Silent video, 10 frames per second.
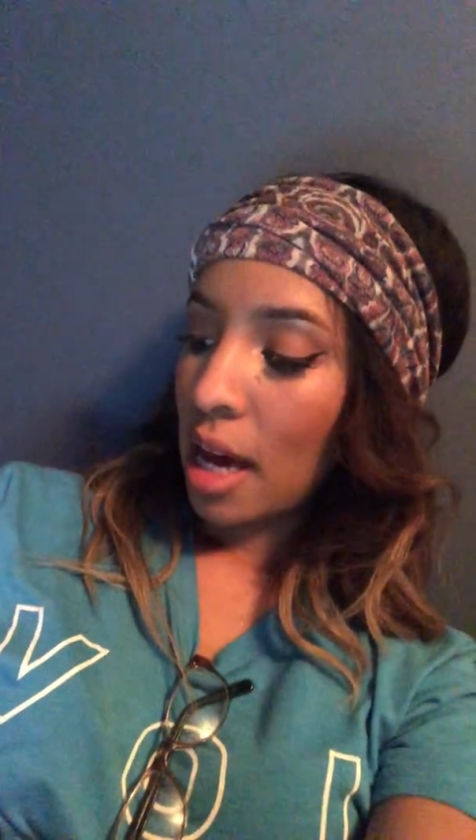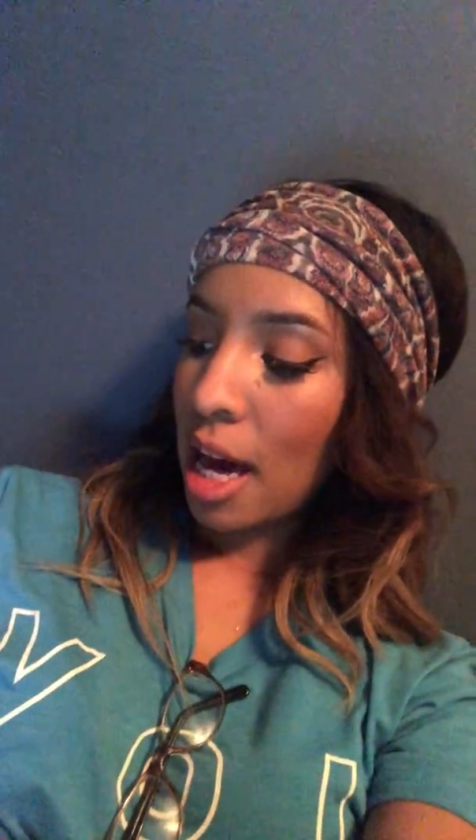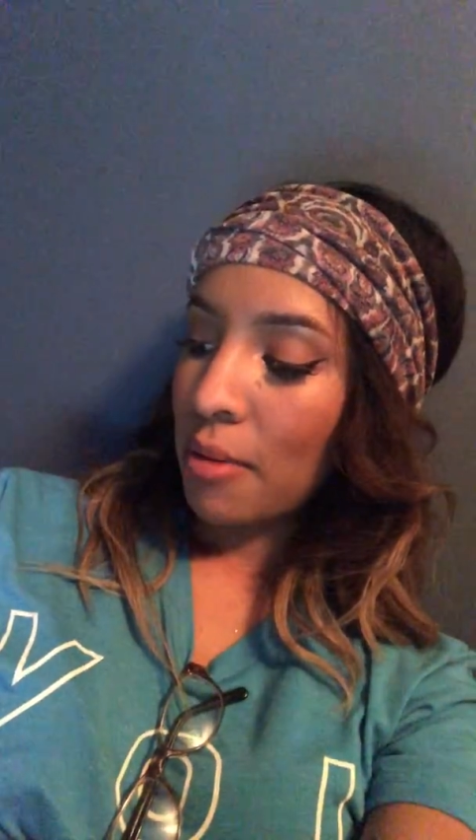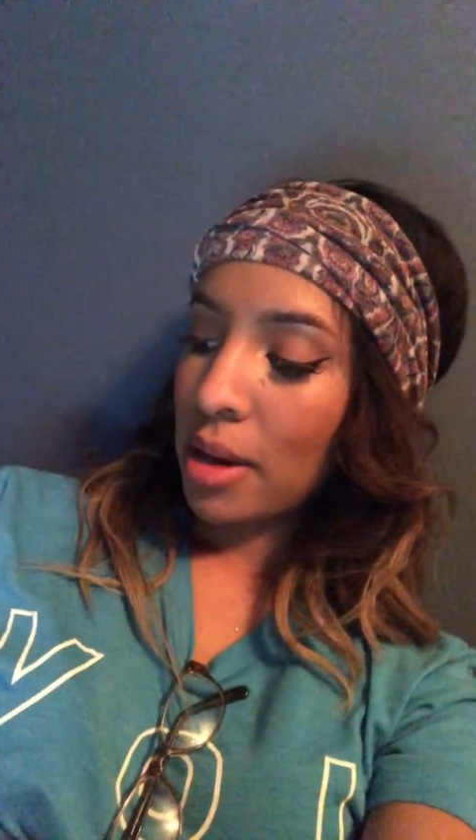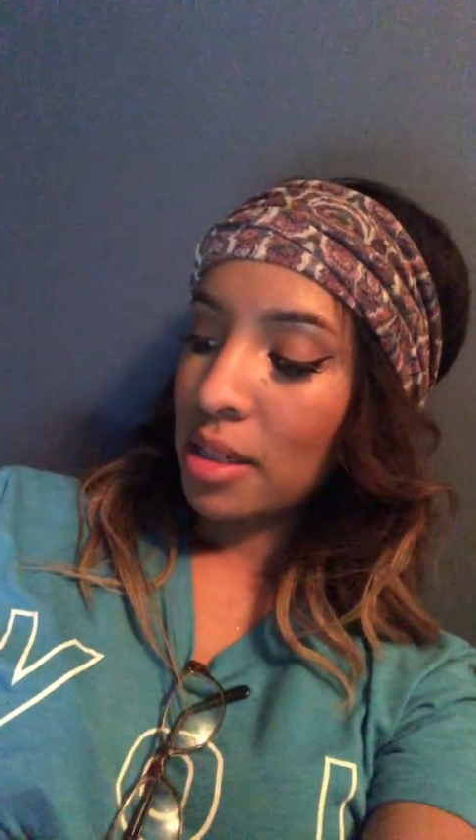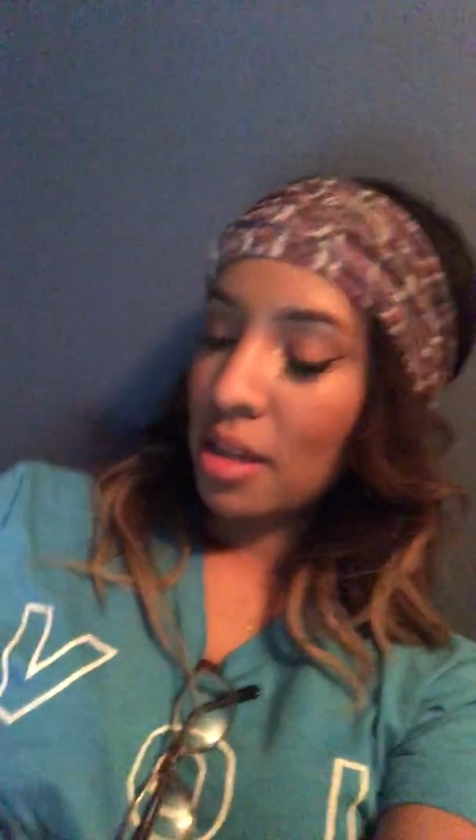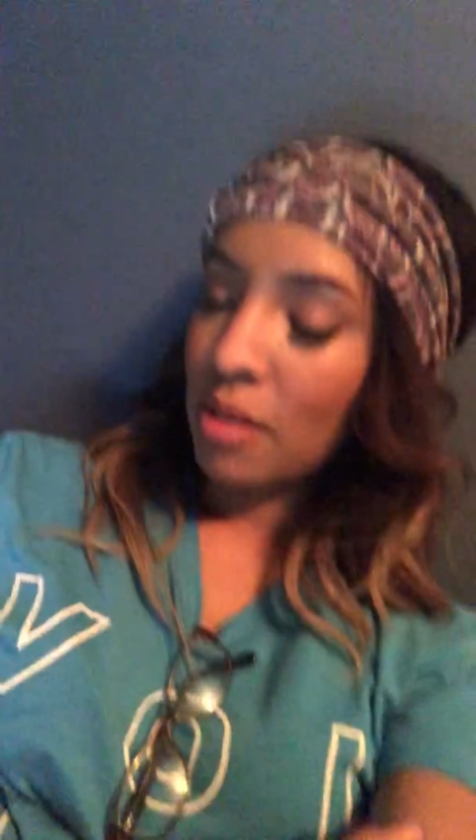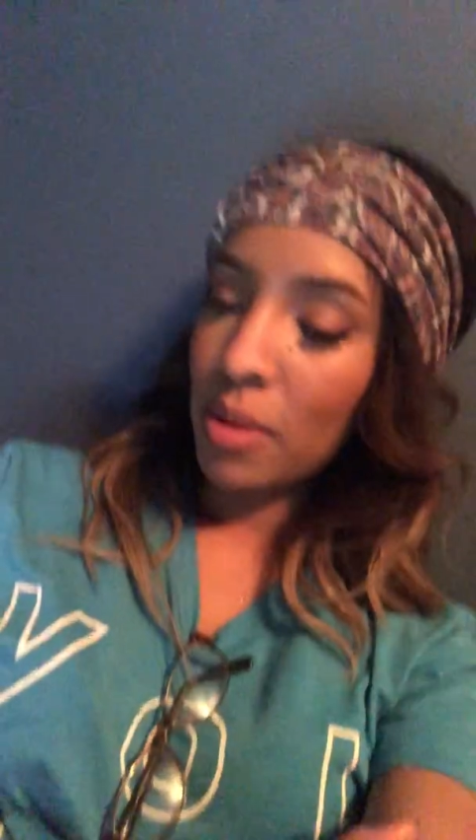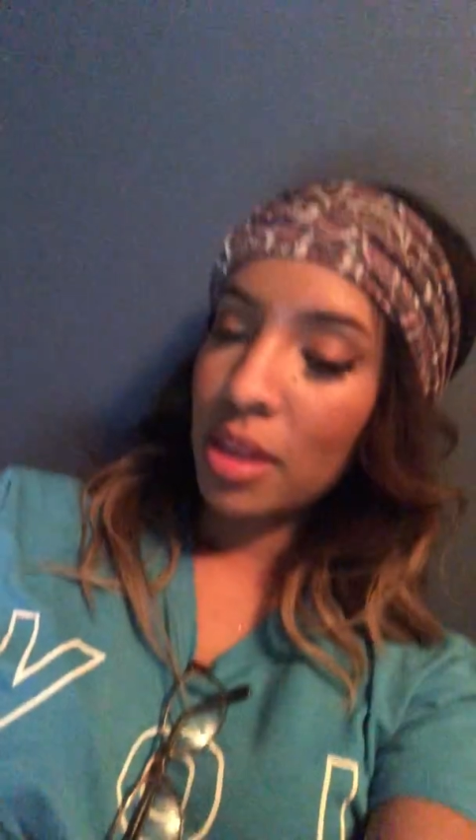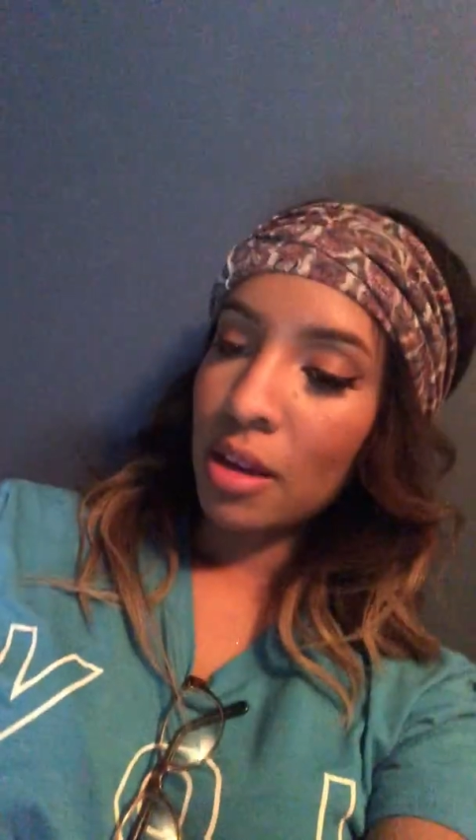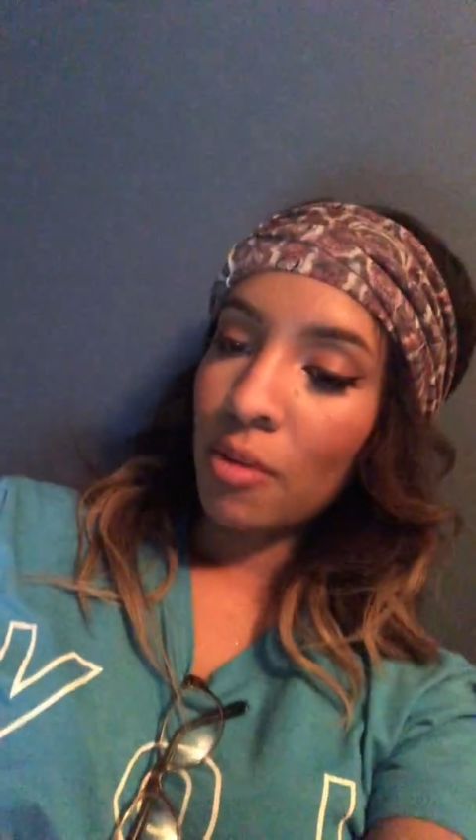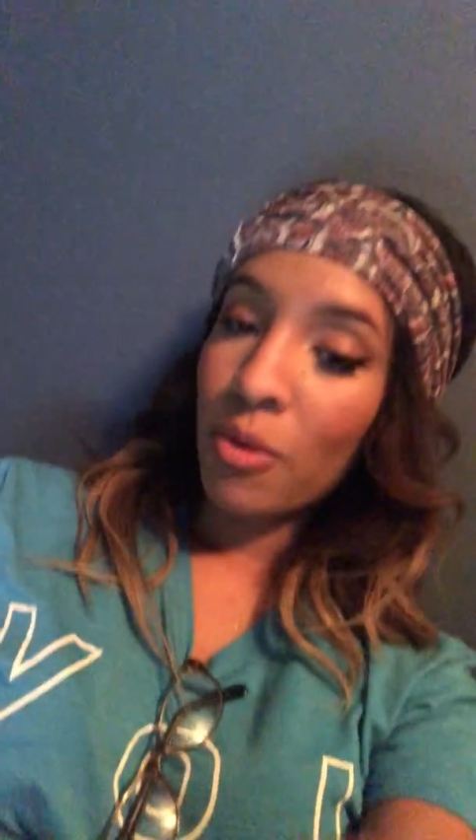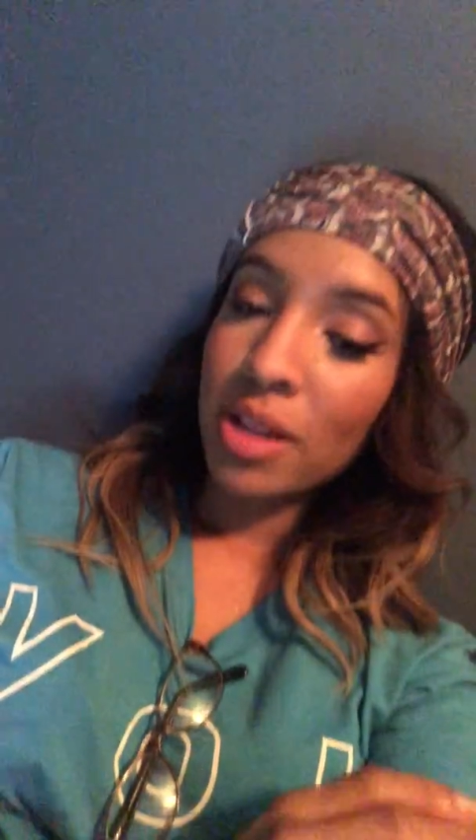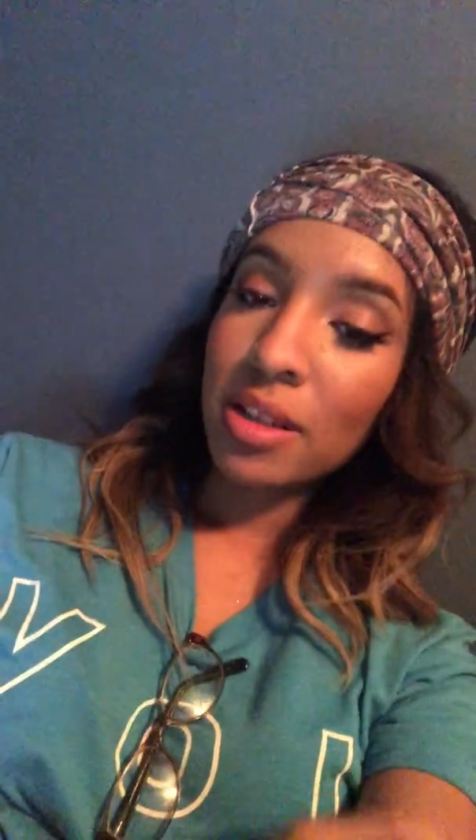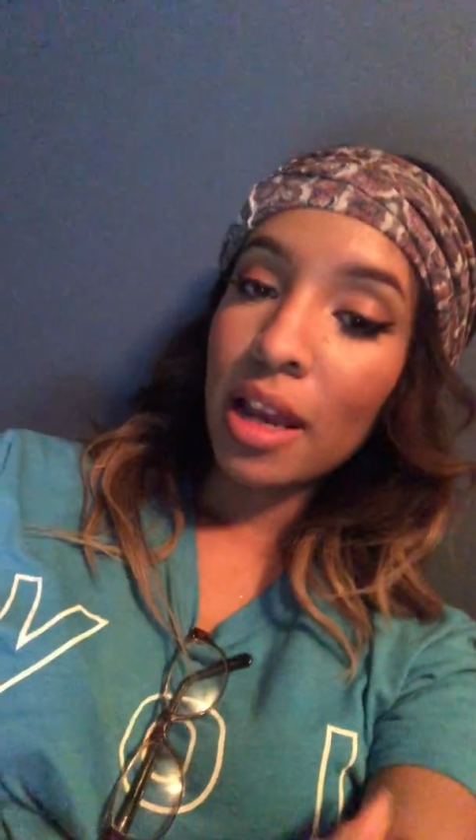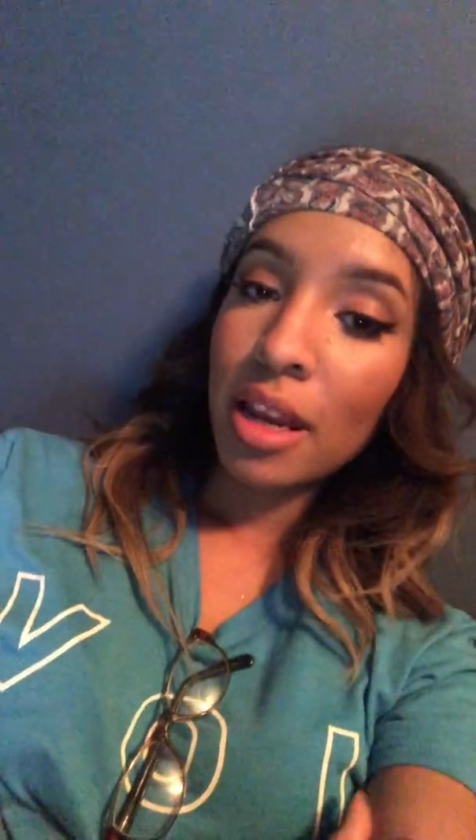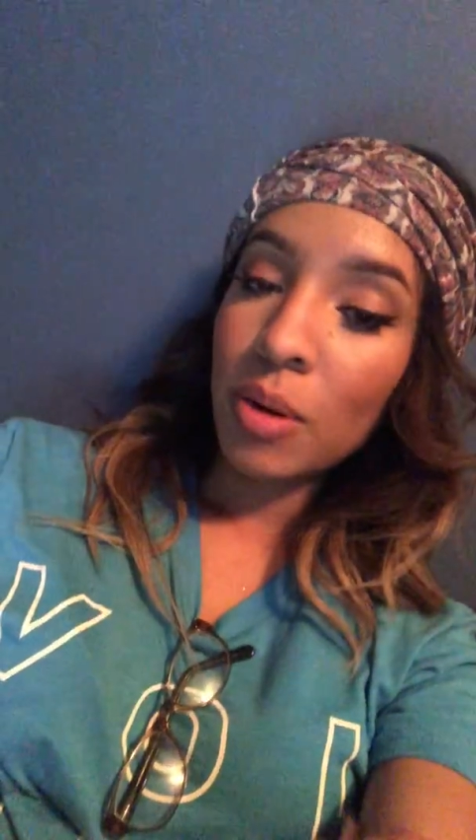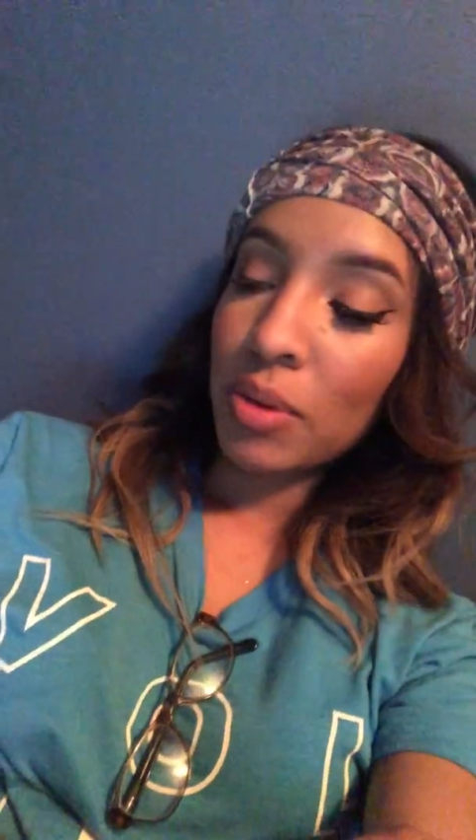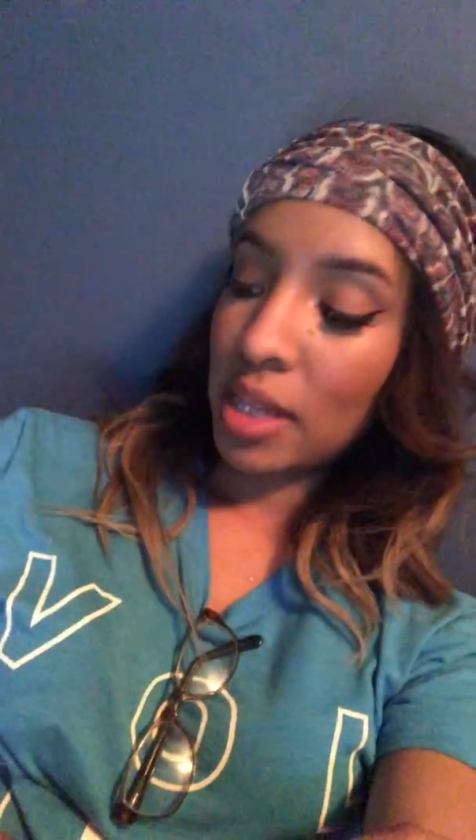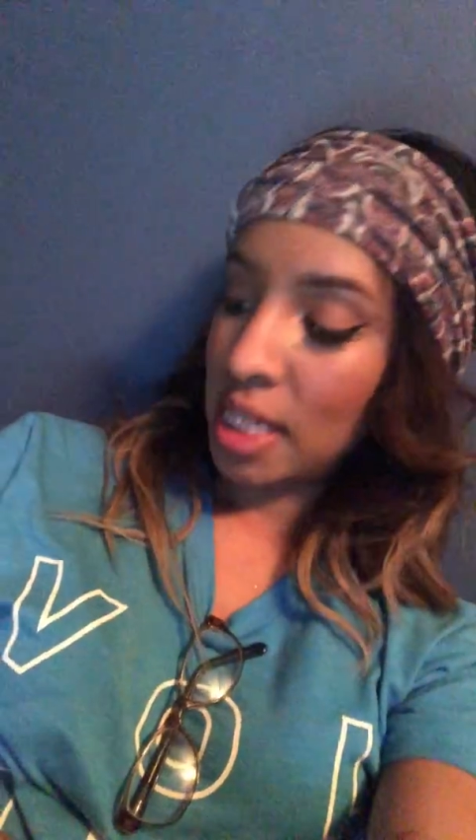I resonated
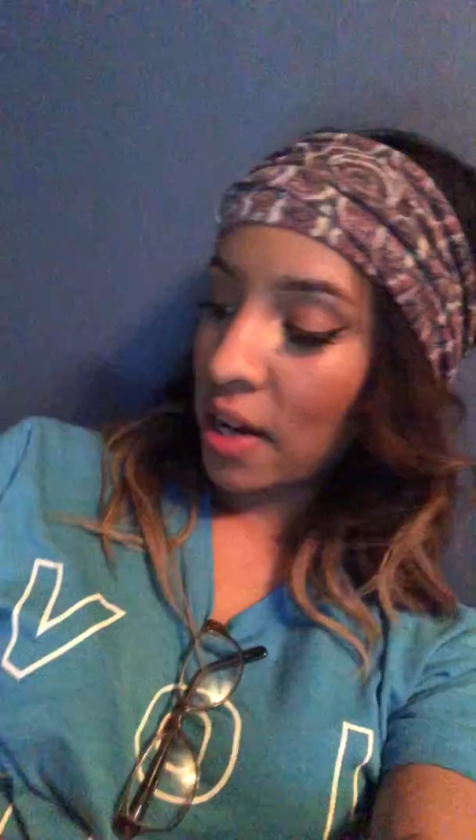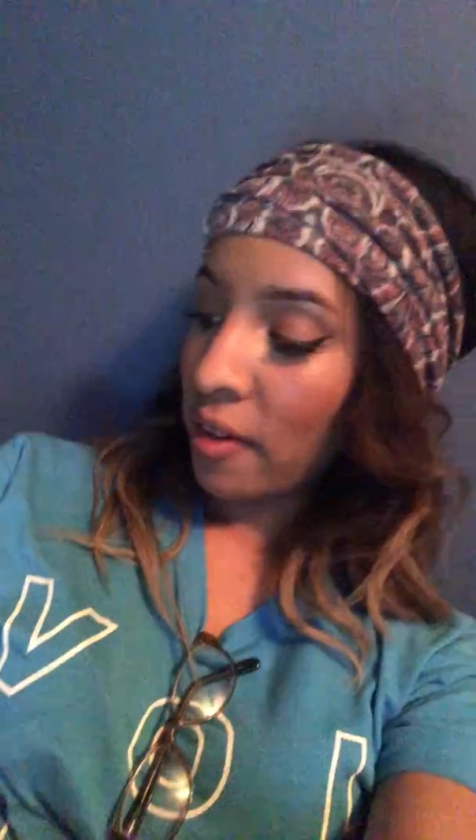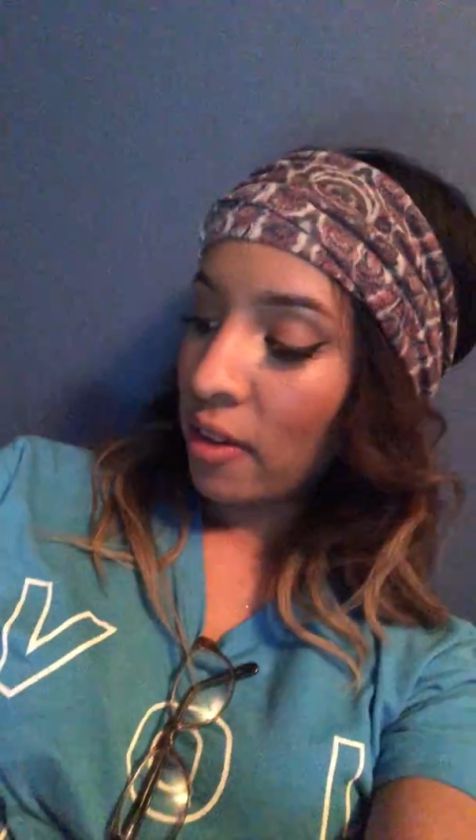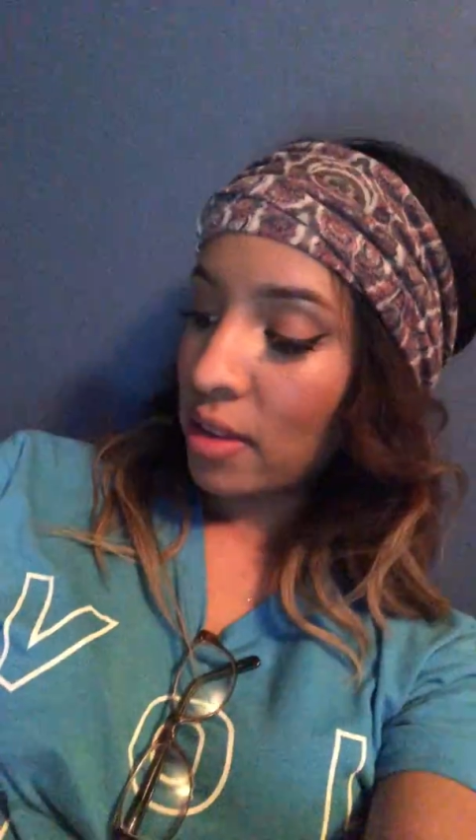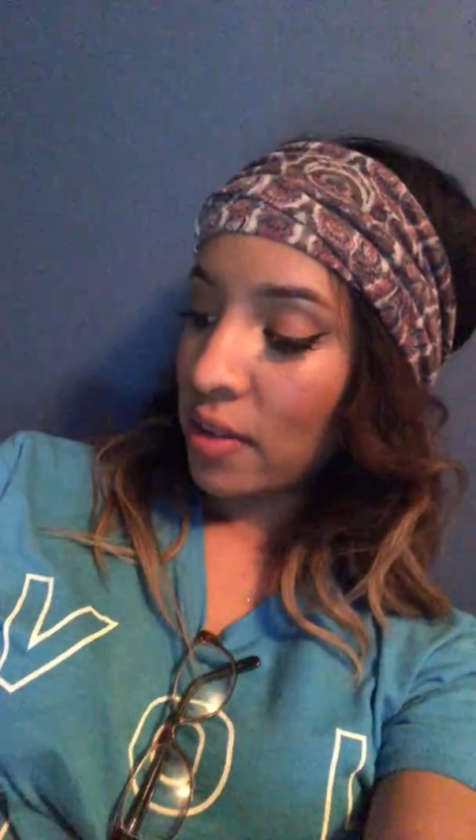with the